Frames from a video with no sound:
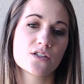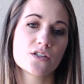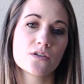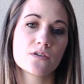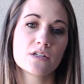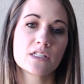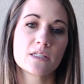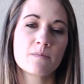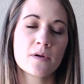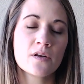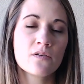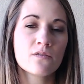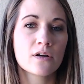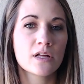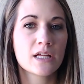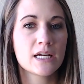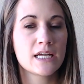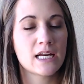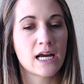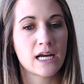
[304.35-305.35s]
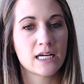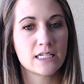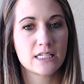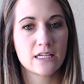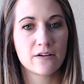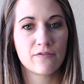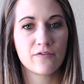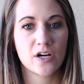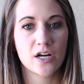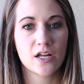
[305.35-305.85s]
So it's been really nice,
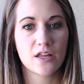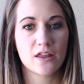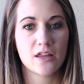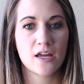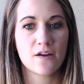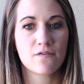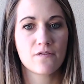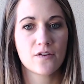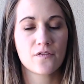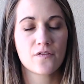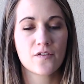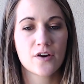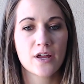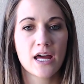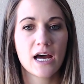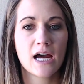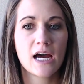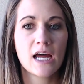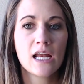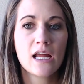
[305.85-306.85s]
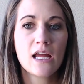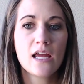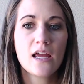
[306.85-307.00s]
and I'm very thankful for that.